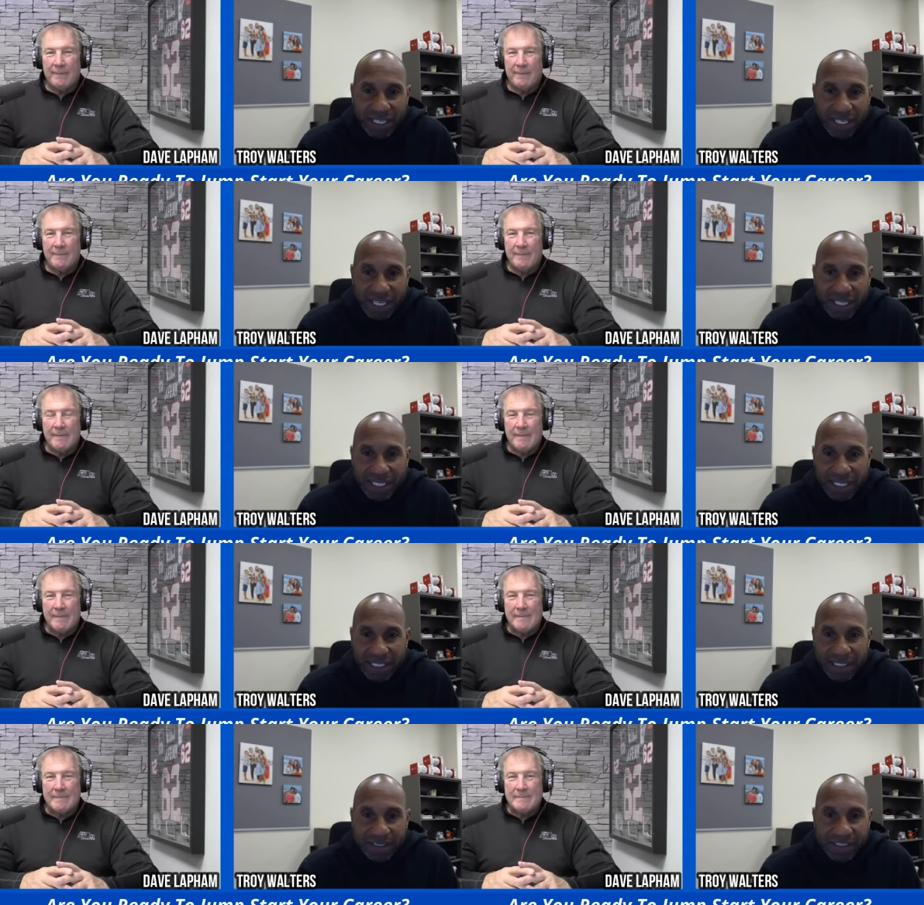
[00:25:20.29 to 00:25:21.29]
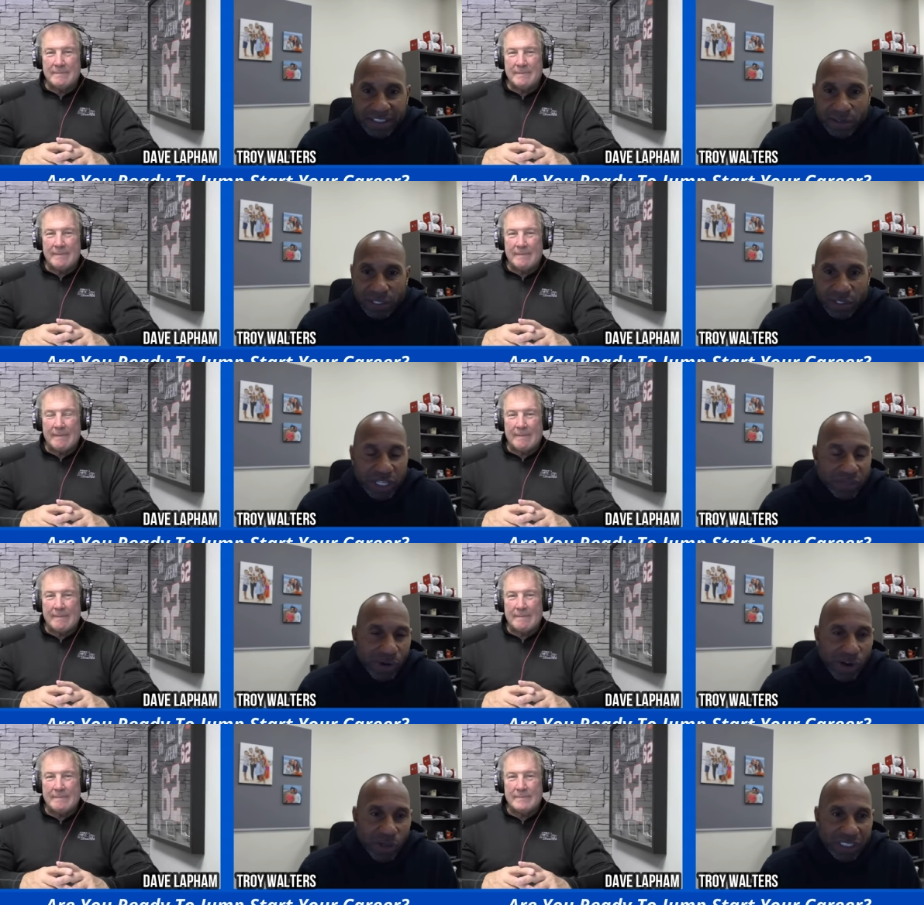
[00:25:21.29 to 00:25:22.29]
Speaker 1: and uh, you know when you get the
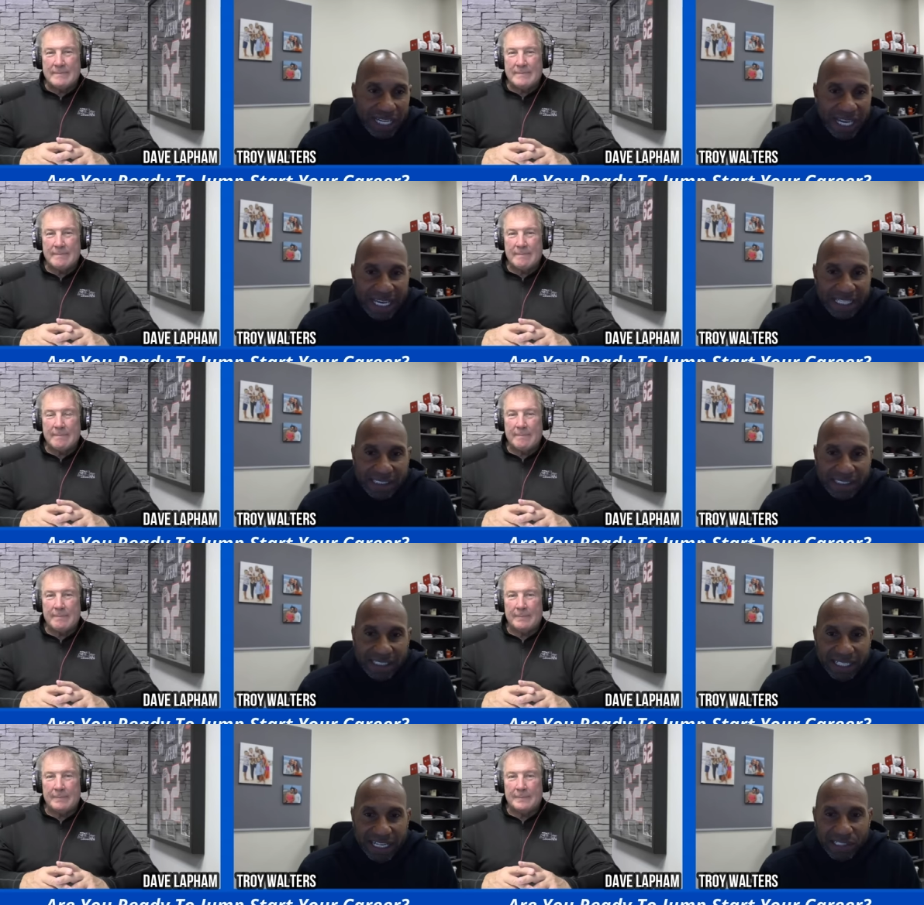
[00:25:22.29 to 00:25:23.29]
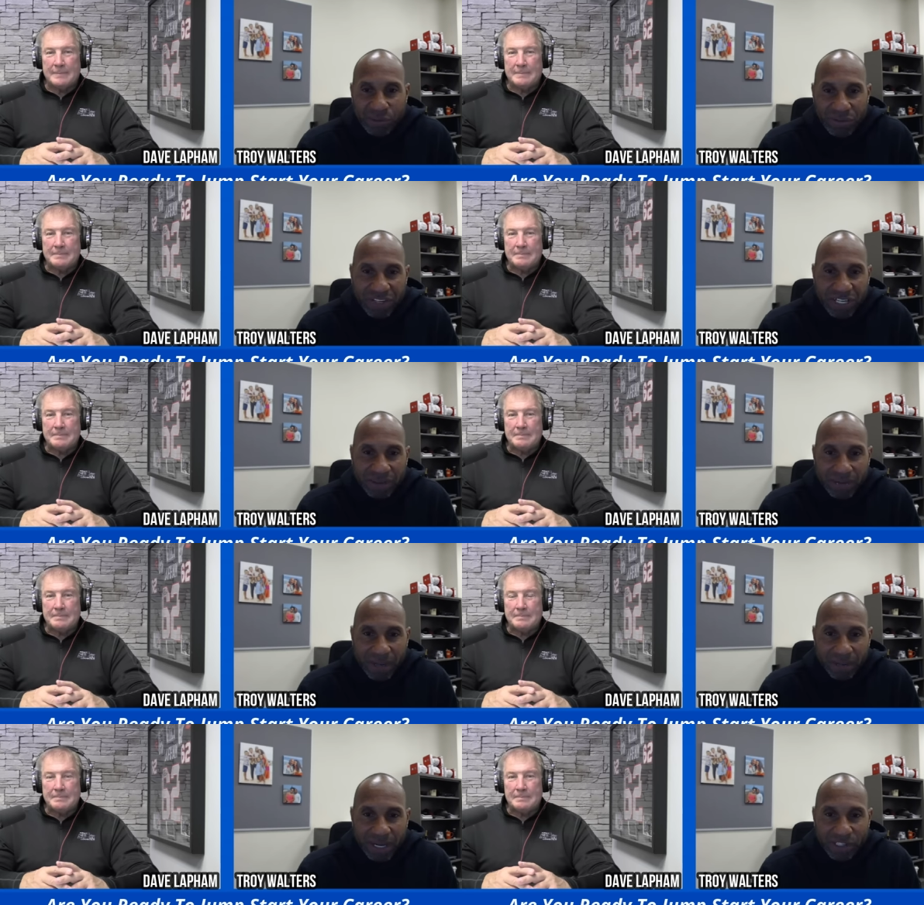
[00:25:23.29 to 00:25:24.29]
ball in his hands and, and that's what we've done a,
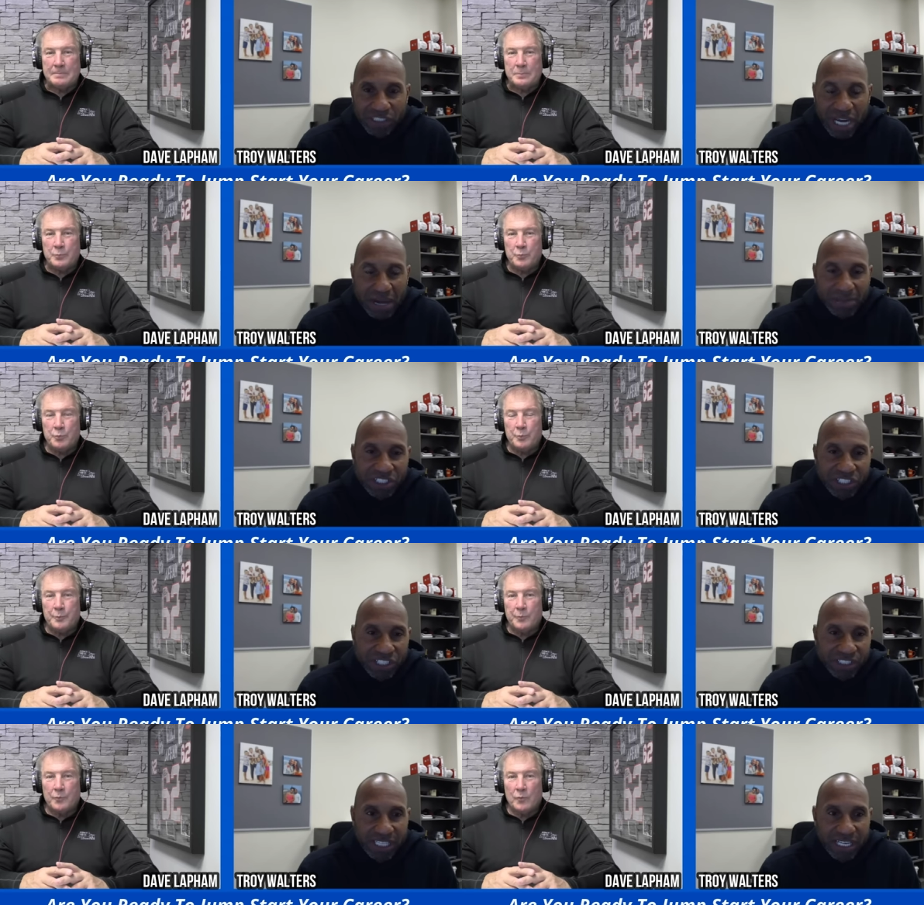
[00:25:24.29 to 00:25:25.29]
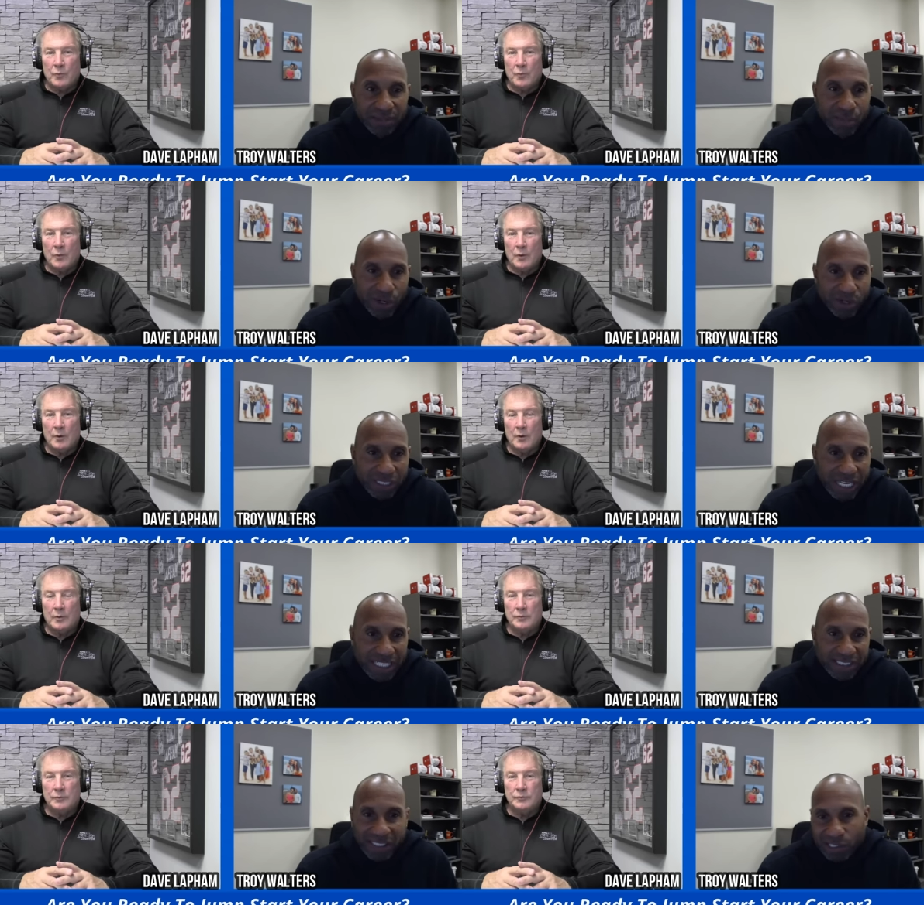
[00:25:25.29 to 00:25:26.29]
a, better job this year just getting the ball in his
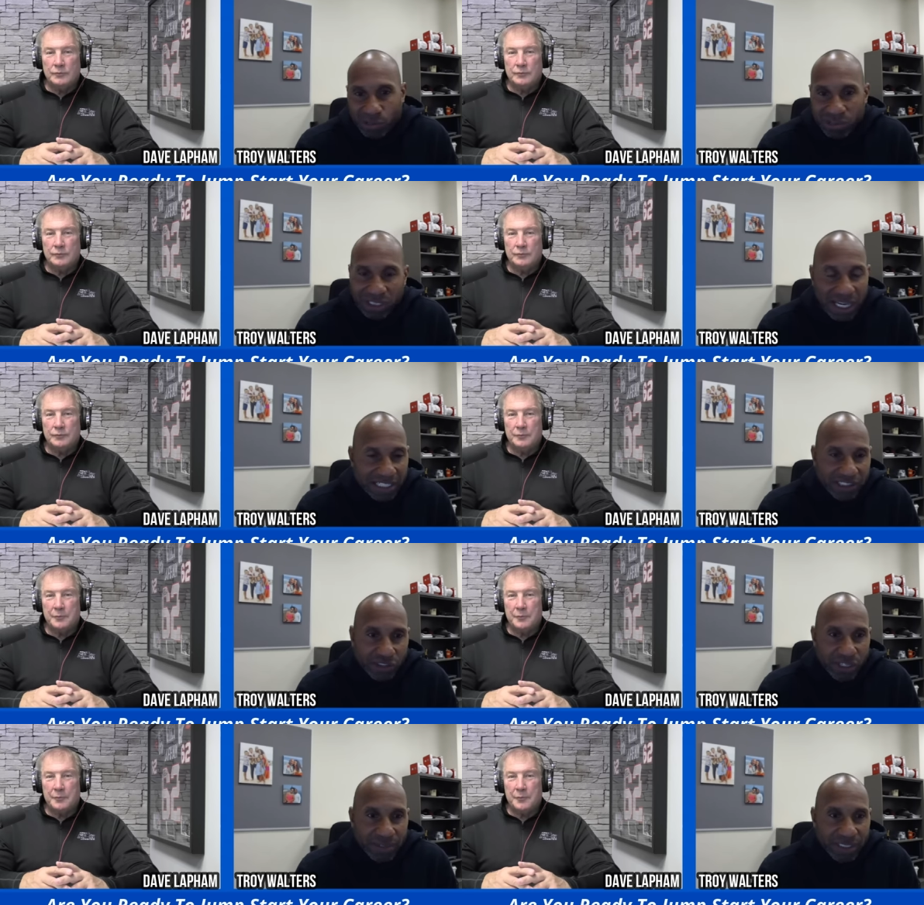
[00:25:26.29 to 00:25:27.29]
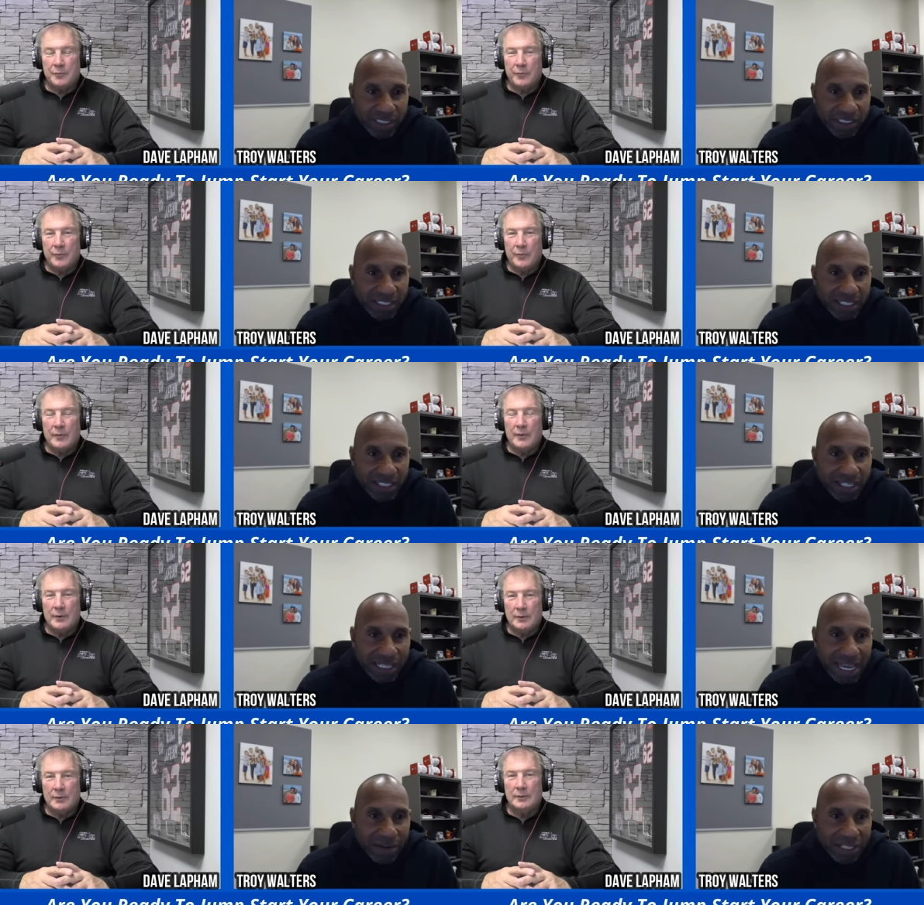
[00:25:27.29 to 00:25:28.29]
hands close to the line of scrimmage and
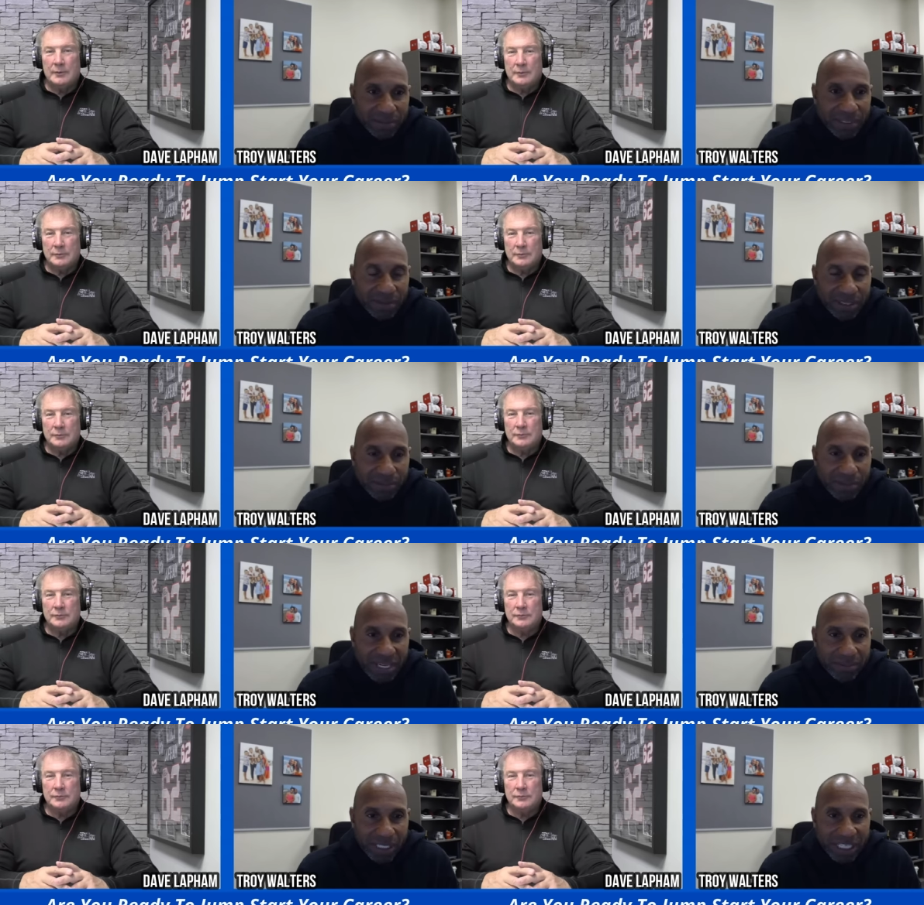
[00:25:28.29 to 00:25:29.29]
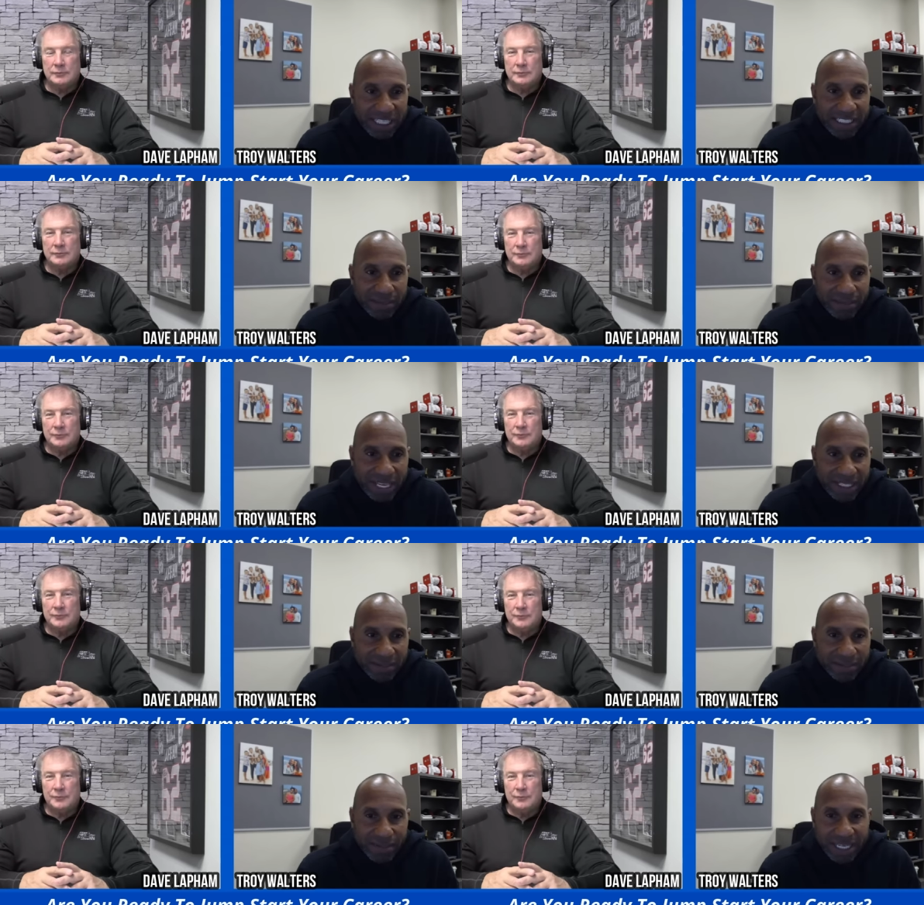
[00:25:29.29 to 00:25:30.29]
allowing him to, to make plays and make
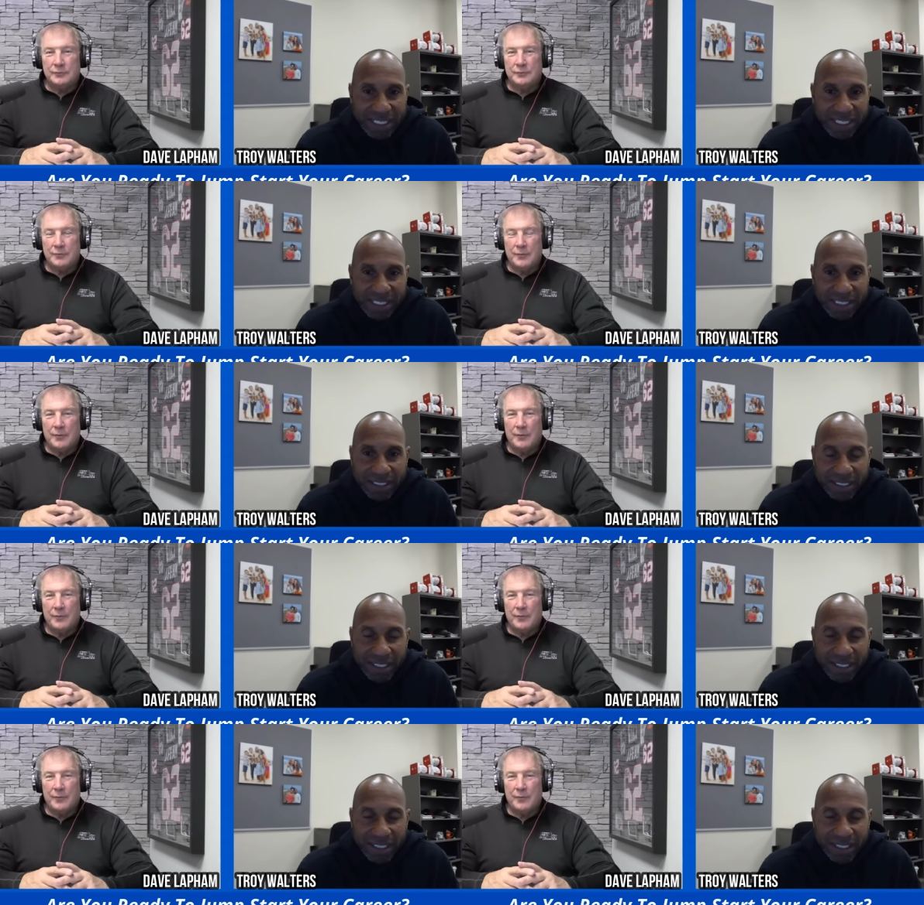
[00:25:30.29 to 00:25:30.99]
make uh,